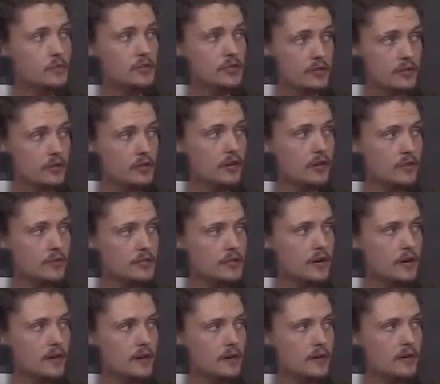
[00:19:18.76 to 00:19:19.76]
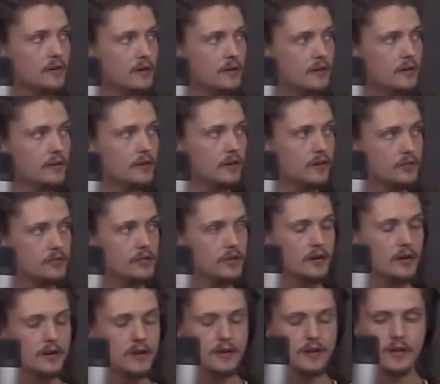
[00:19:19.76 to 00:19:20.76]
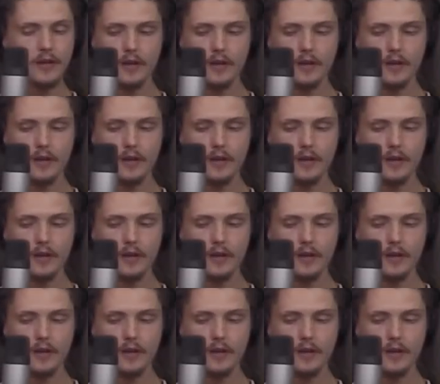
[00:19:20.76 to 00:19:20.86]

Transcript: this was still close eye? Close okay. eye.